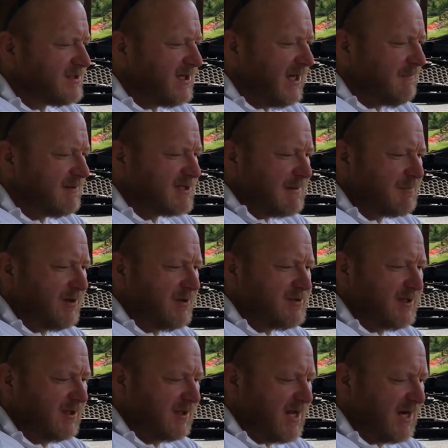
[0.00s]
same except we're
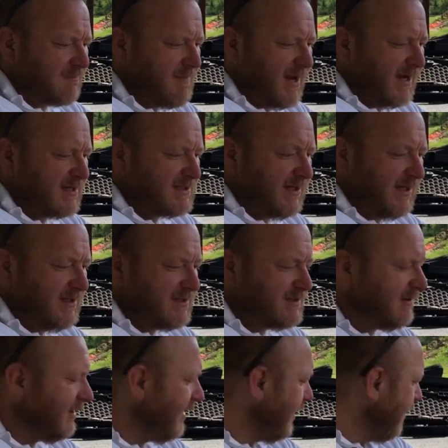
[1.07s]
using Glock
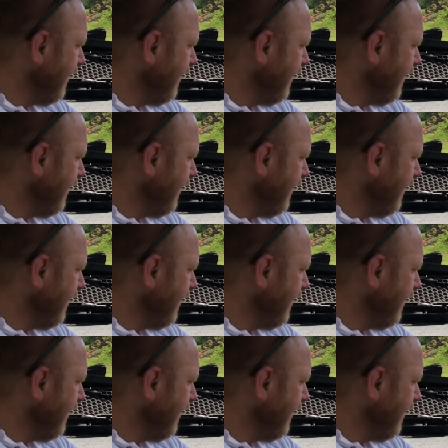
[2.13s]
magazines.